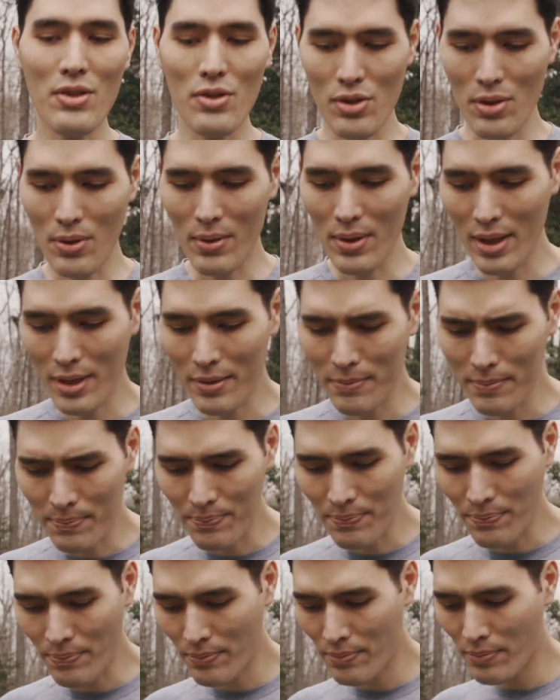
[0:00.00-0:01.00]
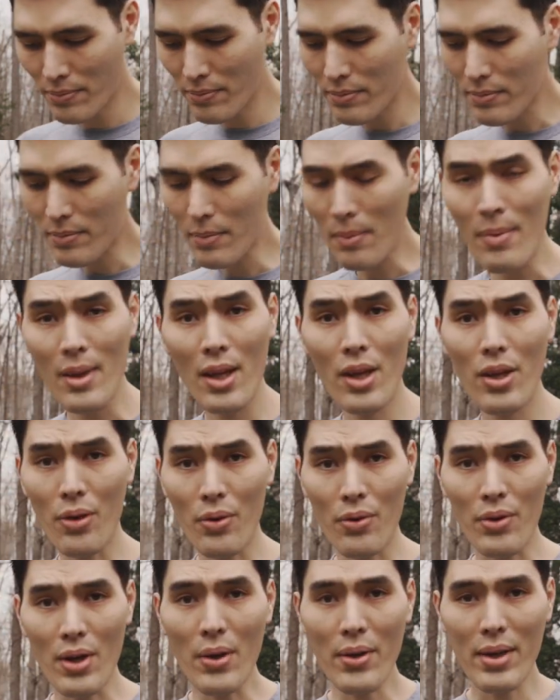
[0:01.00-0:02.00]
of shooting. You'll
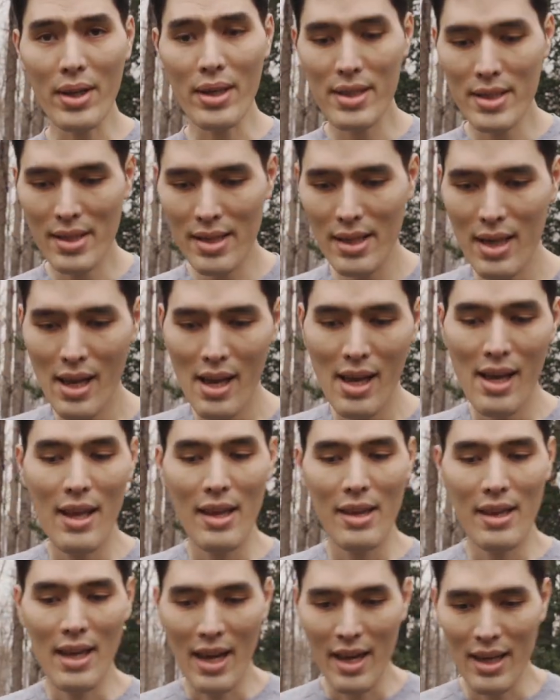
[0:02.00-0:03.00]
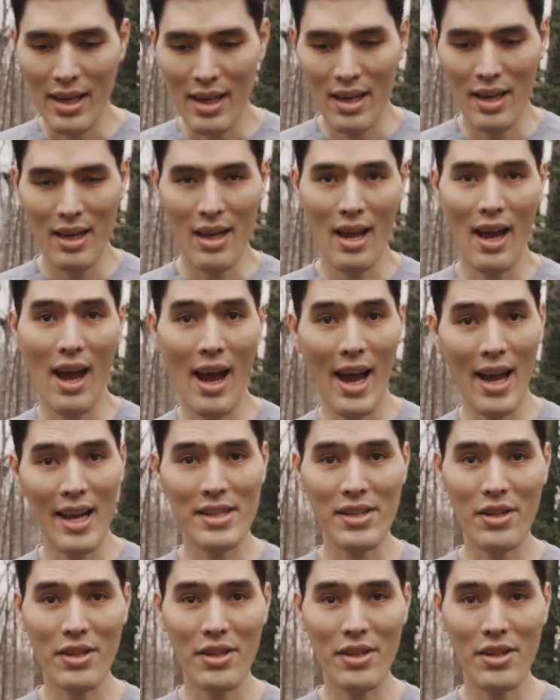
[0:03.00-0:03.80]
notice that as